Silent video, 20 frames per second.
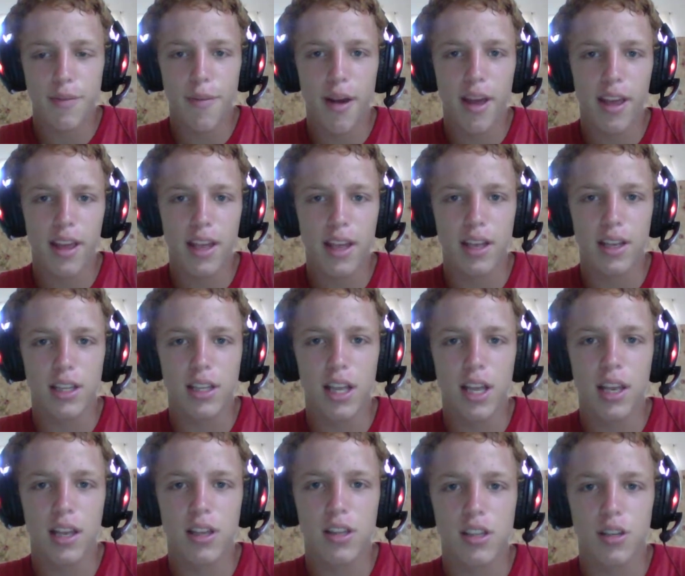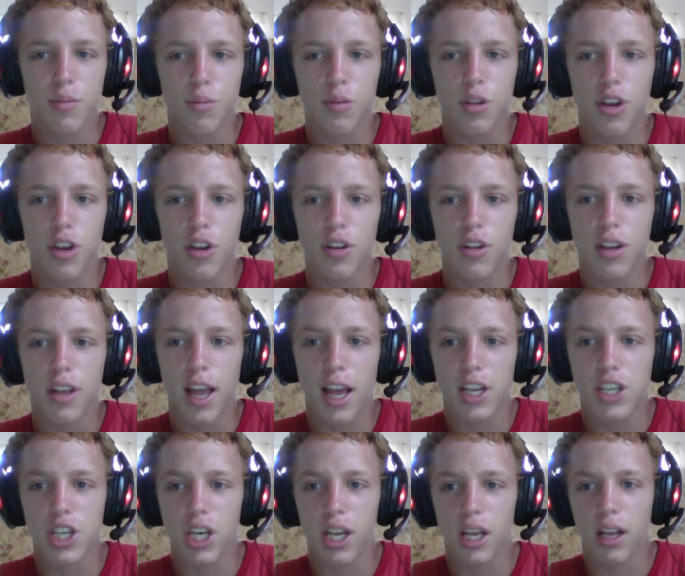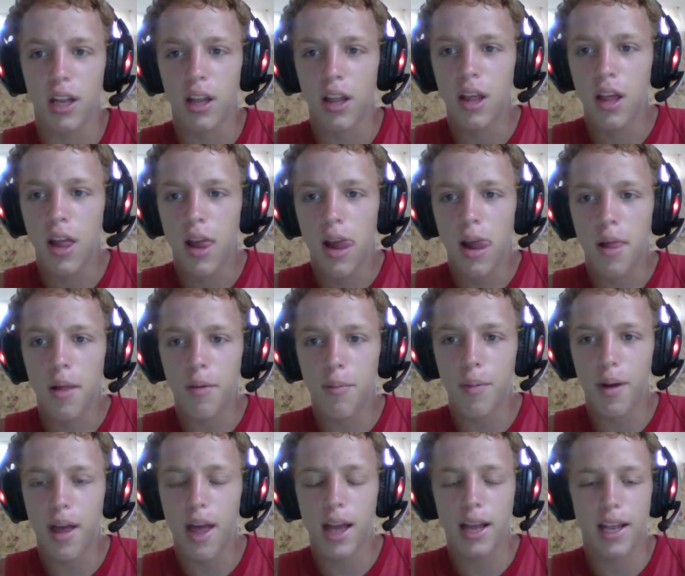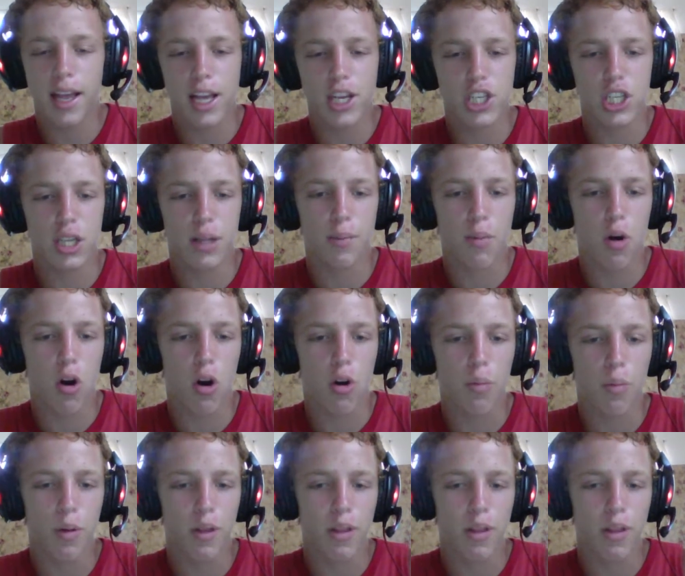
he did some good catching the ball, but